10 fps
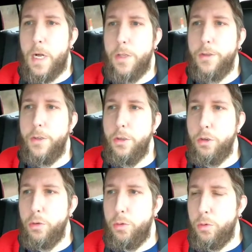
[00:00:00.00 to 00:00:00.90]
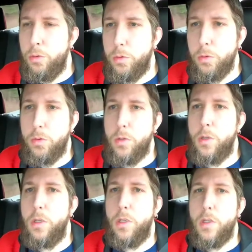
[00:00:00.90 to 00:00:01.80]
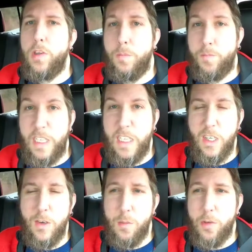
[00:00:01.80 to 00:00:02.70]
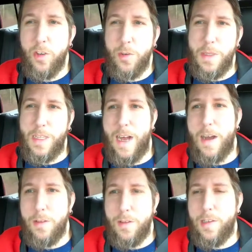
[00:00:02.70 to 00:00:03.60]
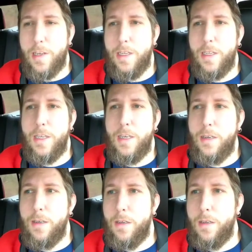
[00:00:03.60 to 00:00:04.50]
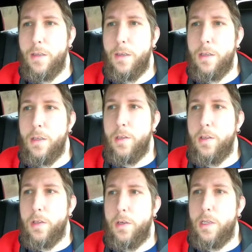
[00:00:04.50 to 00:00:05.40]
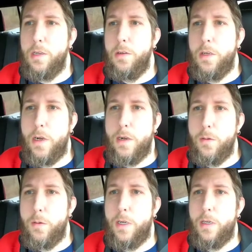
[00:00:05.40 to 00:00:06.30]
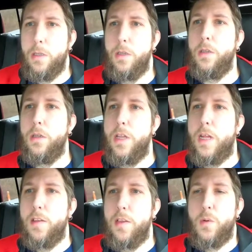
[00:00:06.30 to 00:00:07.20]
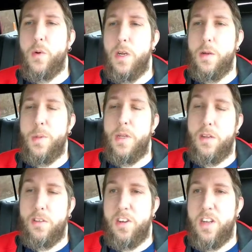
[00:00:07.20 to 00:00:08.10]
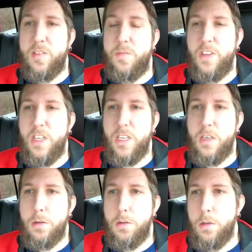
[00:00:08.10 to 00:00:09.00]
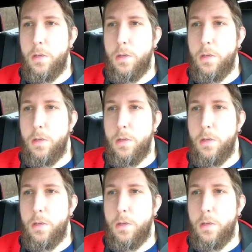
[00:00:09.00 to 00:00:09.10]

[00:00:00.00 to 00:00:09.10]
I'll do some video. I'm sure it'll be loud inside there, so I don't know how well that's gonna work, but I'll try some video,